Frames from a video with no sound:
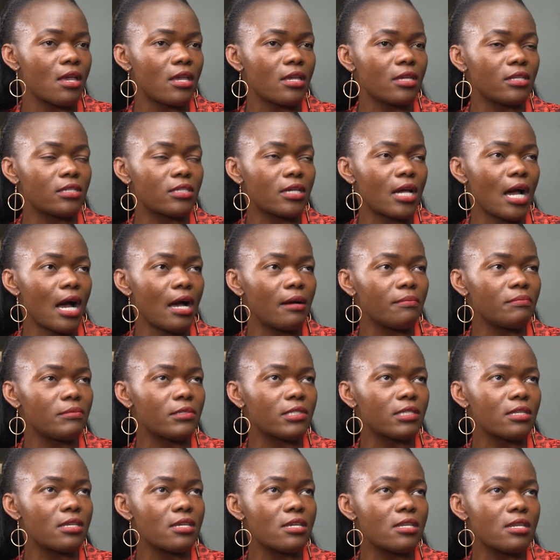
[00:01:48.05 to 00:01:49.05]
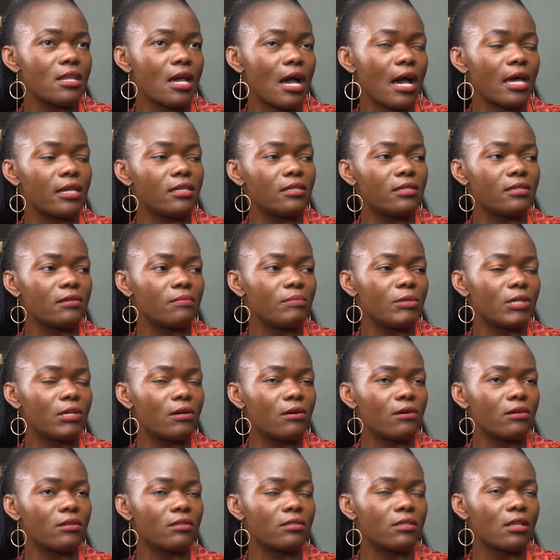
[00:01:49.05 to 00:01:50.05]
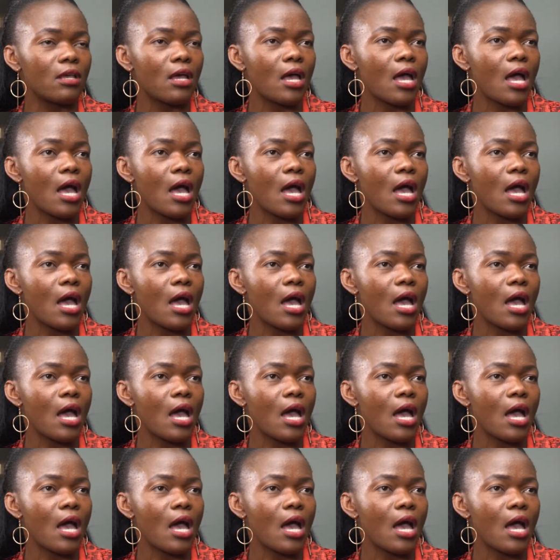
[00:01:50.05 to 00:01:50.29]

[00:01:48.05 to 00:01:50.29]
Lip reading: It comes in handy because